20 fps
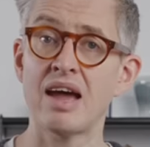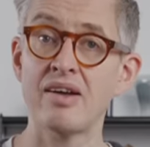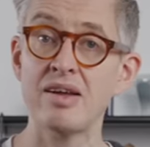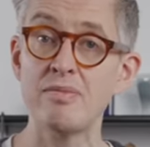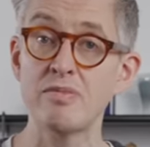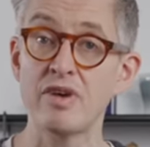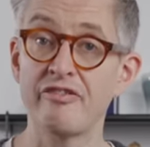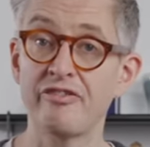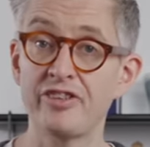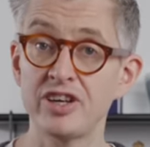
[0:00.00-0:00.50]
Now,
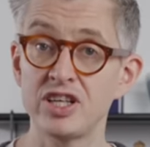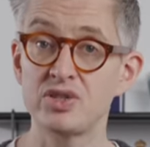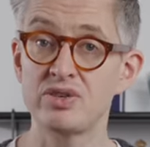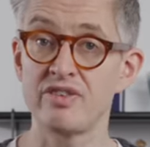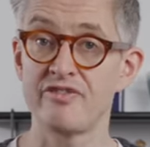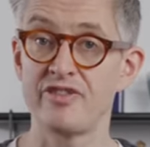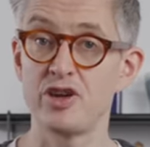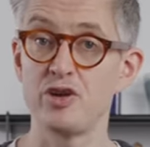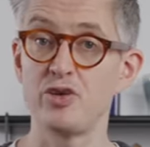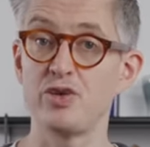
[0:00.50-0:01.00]
in my
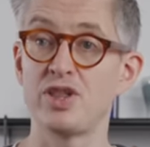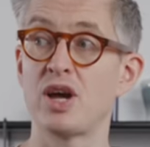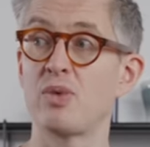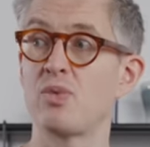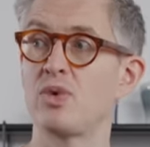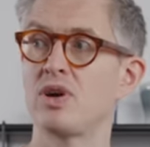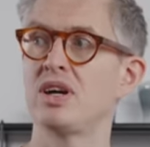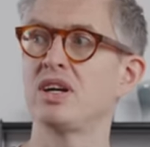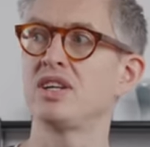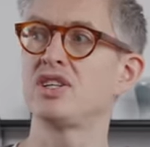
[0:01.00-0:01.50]
first review,
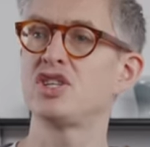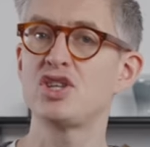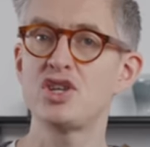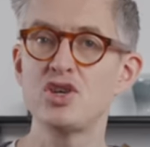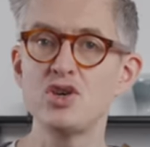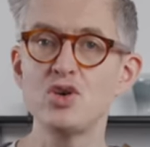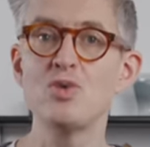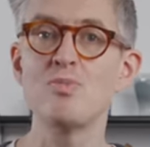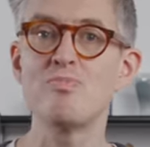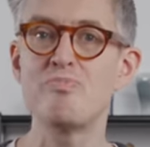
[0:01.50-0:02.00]
there were
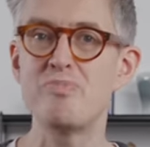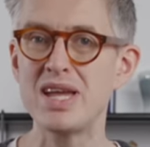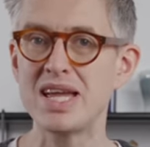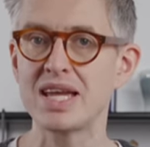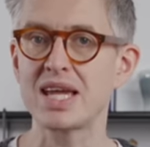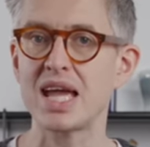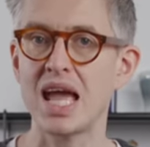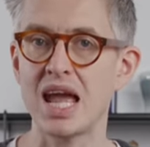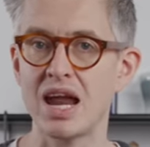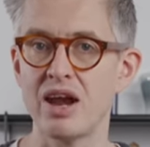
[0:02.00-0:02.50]
two
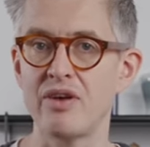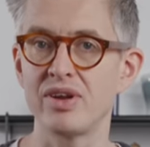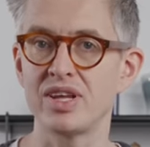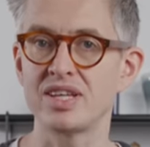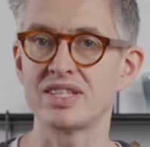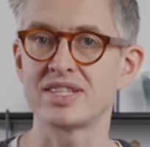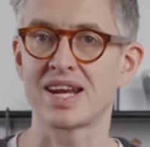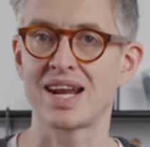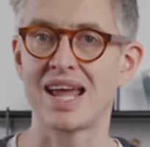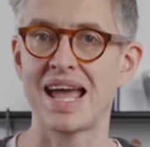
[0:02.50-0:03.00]
big
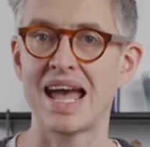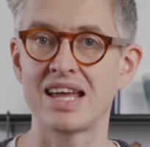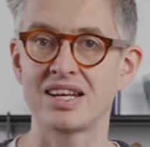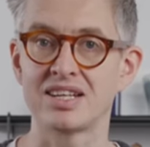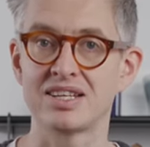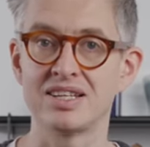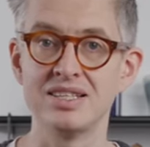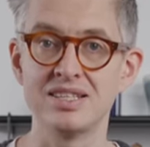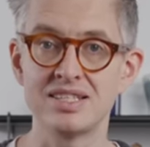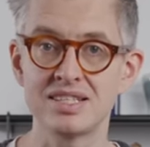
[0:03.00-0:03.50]
areas that I
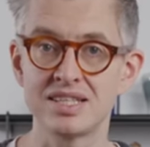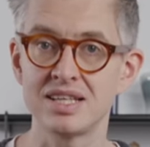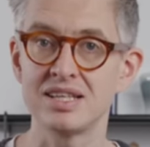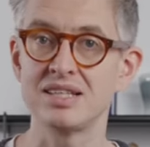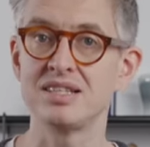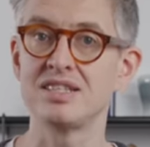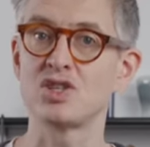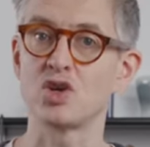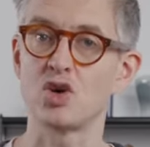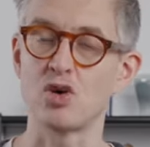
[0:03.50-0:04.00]
had
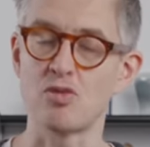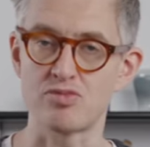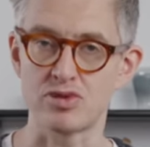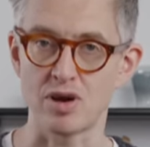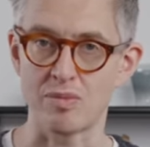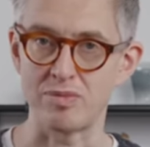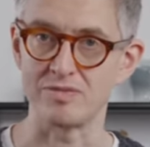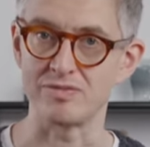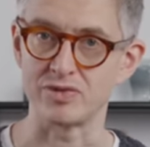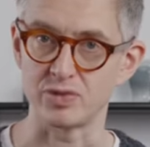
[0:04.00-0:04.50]
concerns or
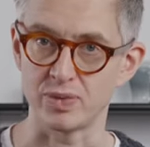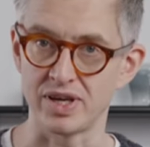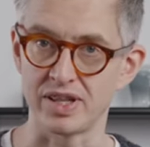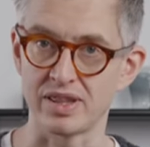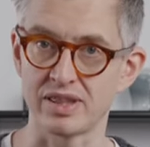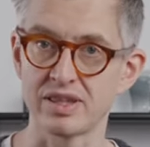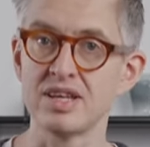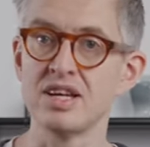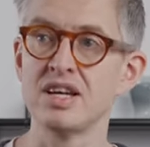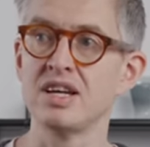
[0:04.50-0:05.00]
problems
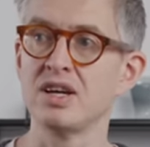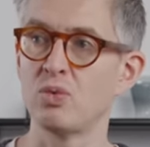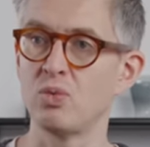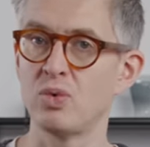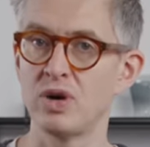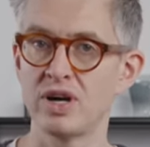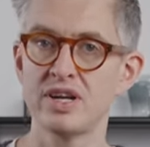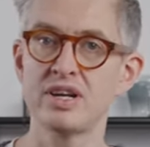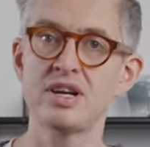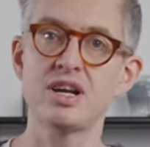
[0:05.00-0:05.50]
with.
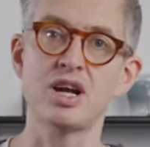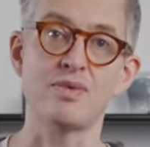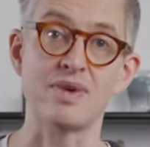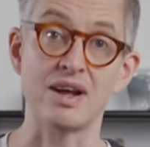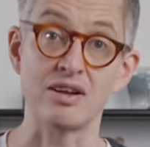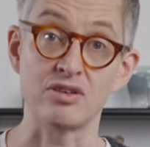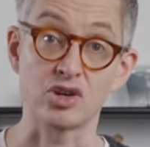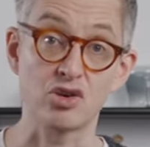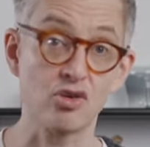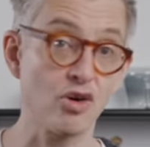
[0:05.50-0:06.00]
One
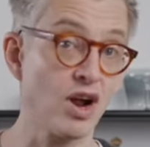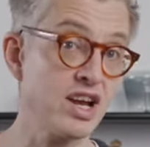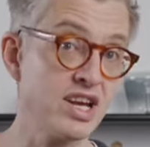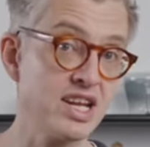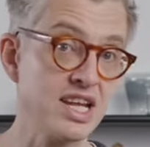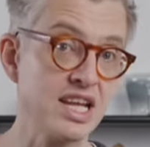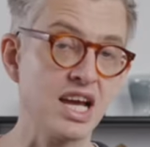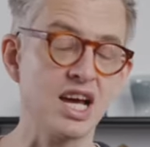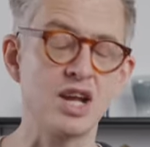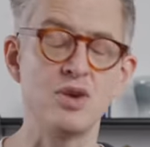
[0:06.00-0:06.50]
around
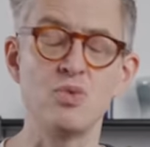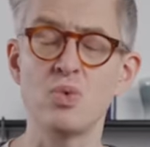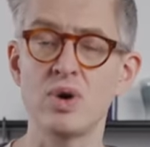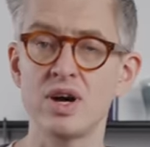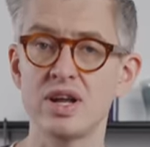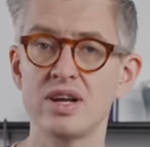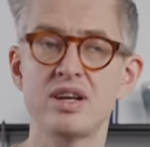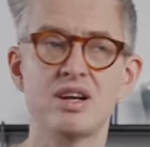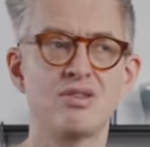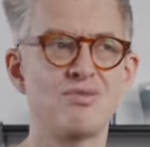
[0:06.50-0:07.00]
grinding and
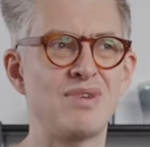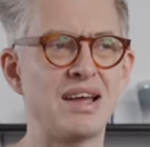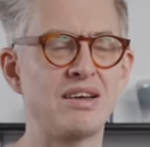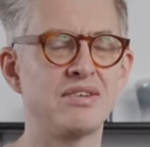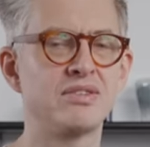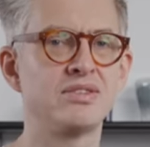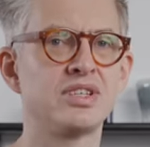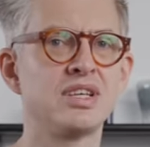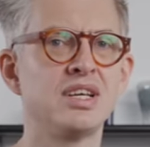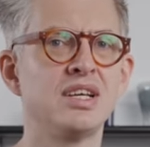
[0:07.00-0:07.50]
one
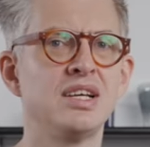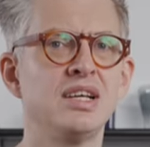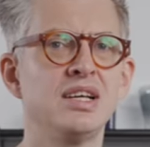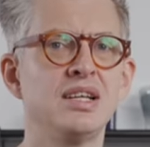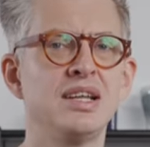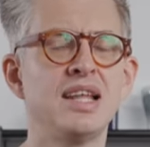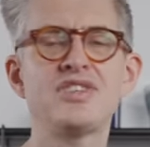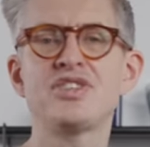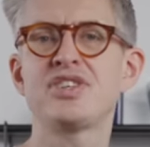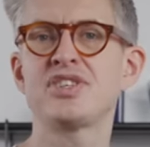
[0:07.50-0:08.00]
around,
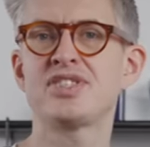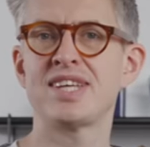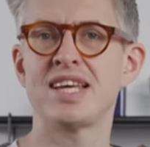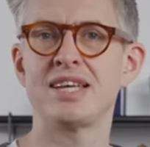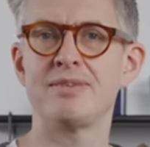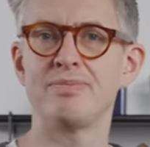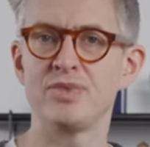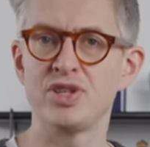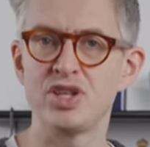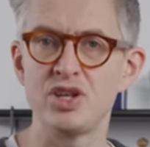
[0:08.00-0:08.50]
let's just
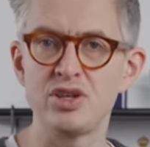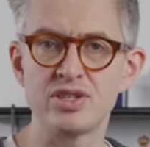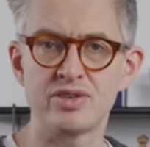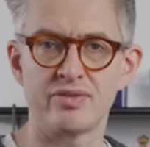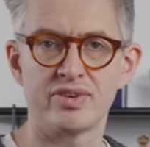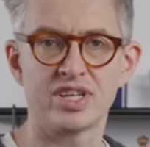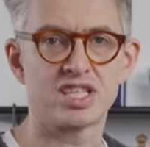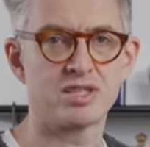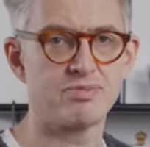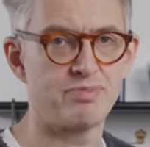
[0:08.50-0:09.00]
say,
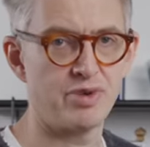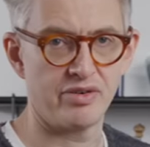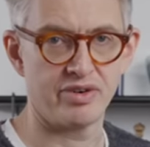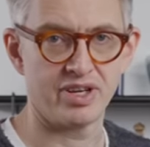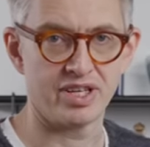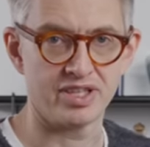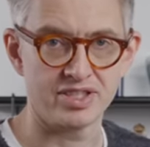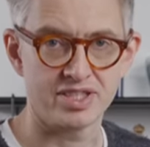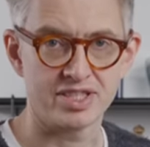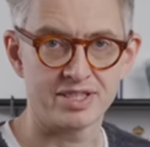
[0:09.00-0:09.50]
user
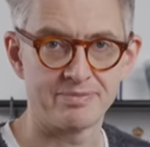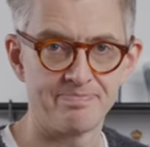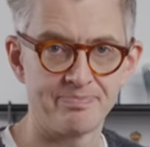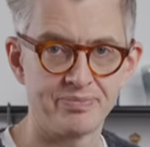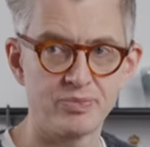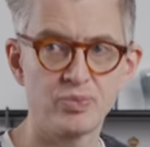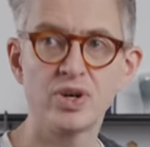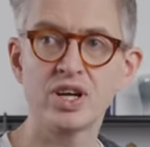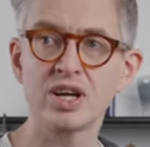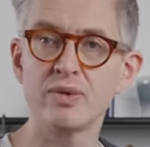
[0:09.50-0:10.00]
experience.
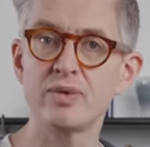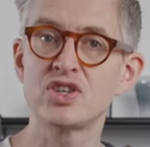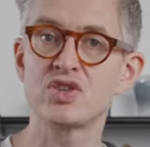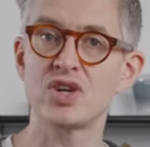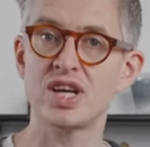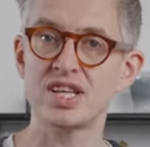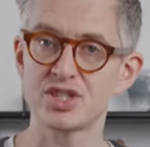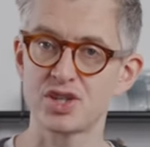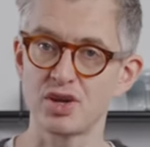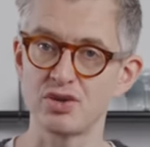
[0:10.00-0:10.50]
We're going to
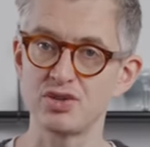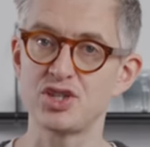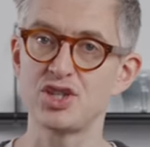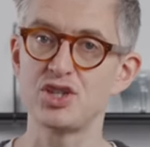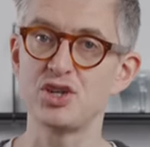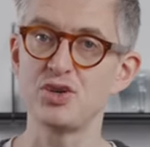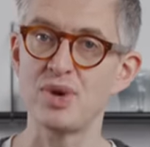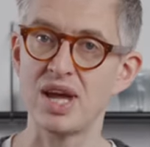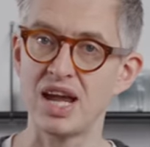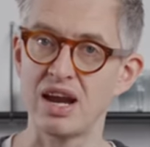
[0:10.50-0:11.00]
address those
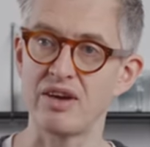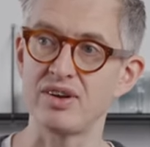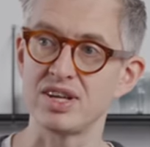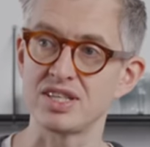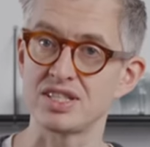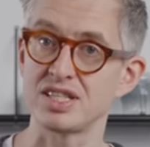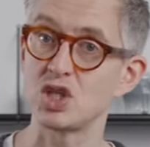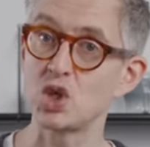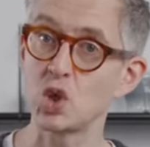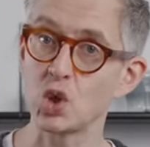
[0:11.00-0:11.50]
two
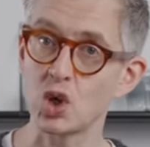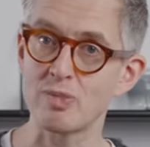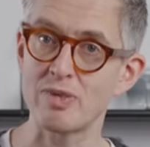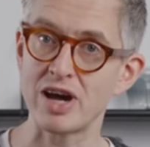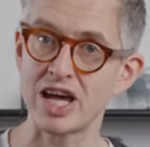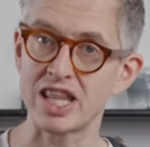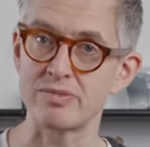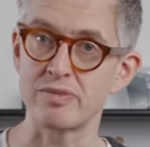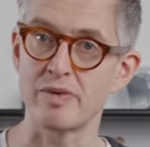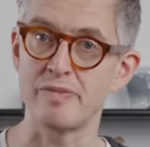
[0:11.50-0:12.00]
areas and talk
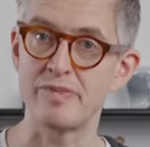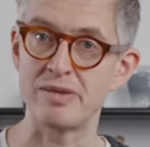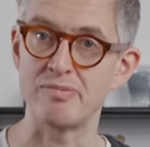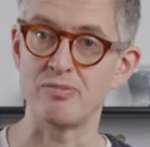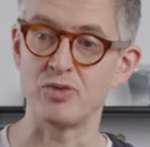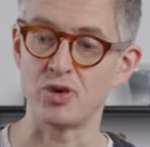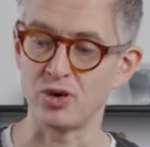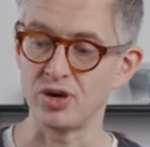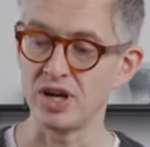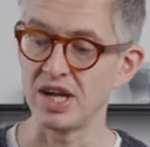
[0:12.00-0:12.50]
about them a
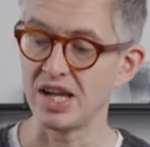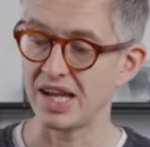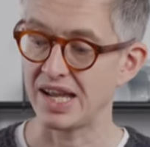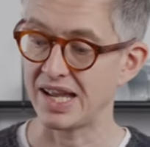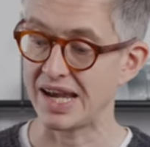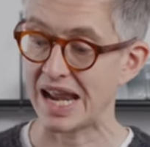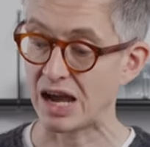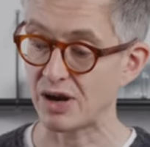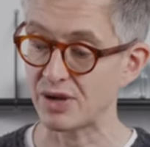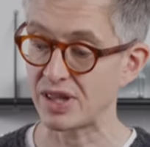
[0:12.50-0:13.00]
bit more
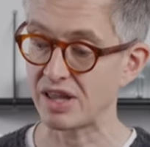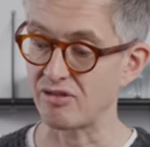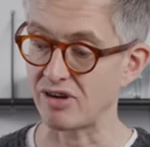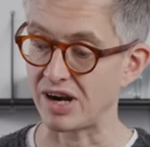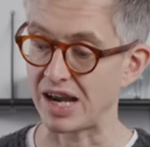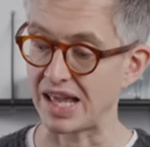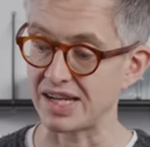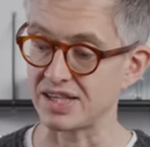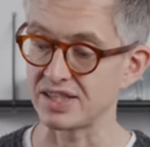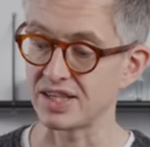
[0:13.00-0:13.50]
in how they
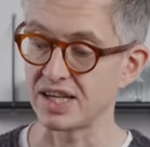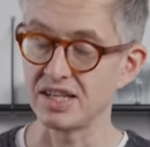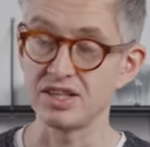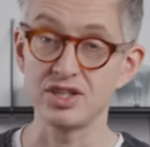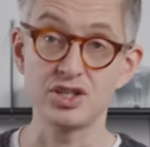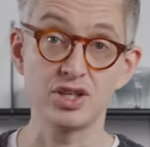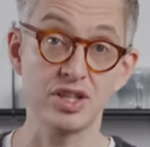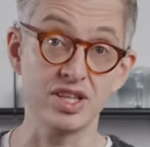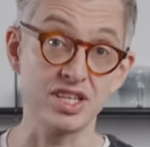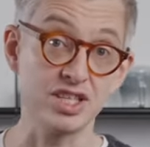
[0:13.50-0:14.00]
relate
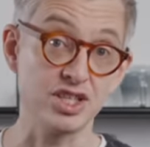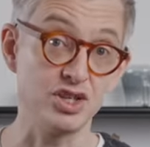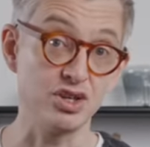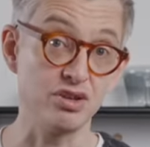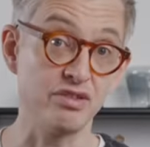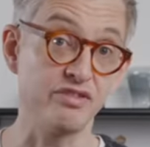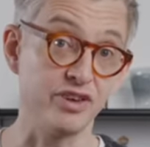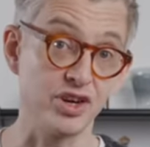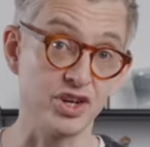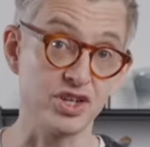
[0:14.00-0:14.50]
to this
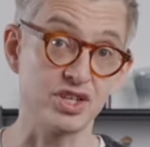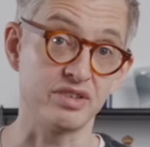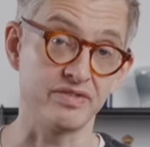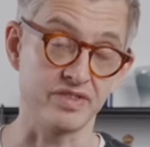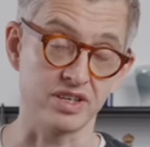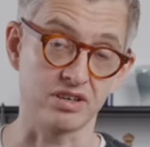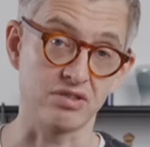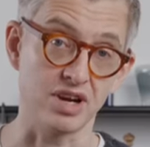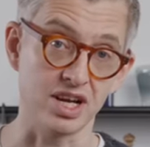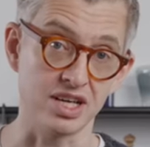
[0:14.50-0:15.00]
new version
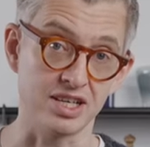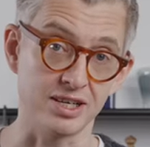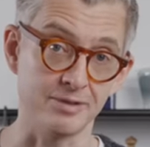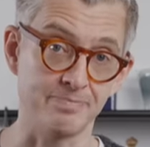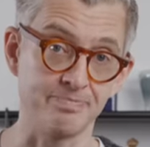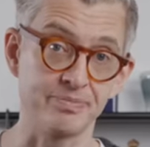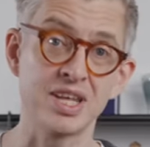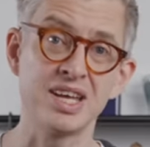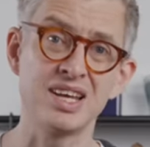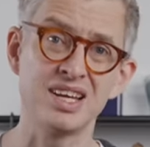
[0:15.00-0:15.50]
of the
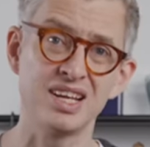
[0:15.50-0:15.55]
grinder.